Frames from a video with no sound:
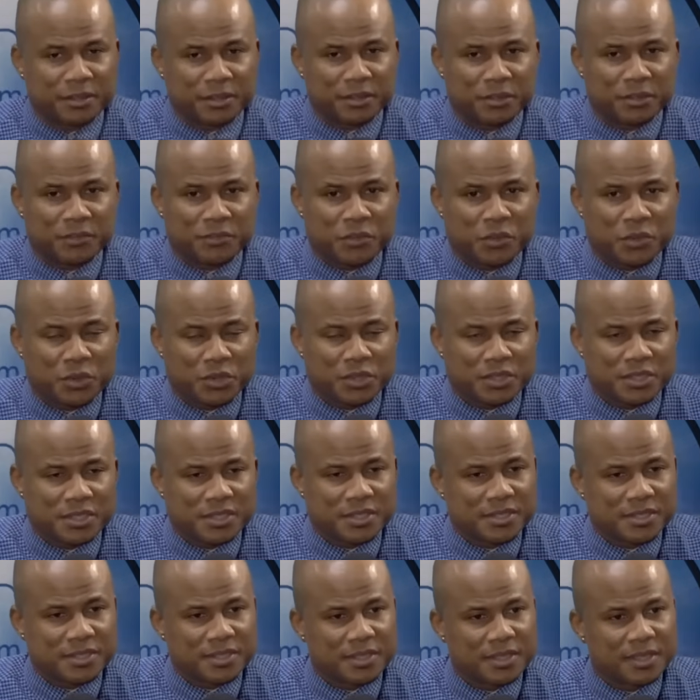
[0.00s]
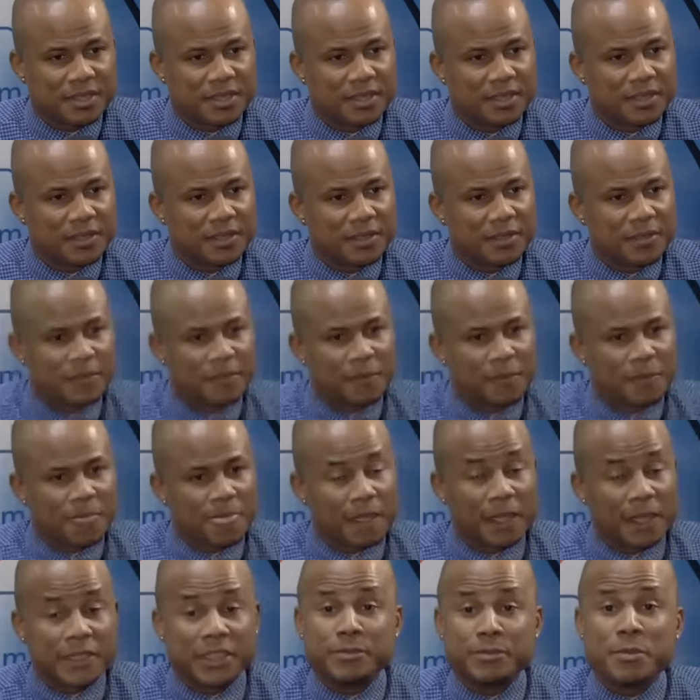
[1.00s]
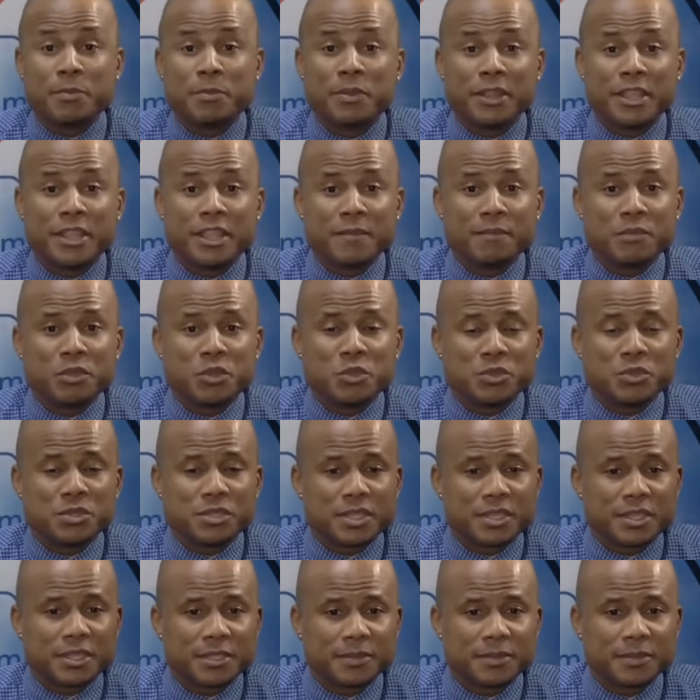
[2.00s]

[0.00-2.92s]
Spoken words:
of course. And they'd be playing music.